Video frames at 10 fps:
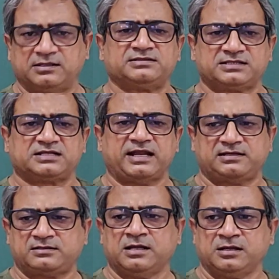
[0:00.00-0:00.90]
There is a
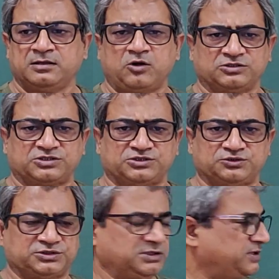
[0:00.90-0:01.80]
slight
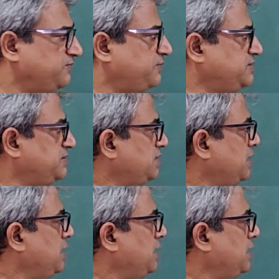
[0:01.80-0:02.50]
constitutional difference,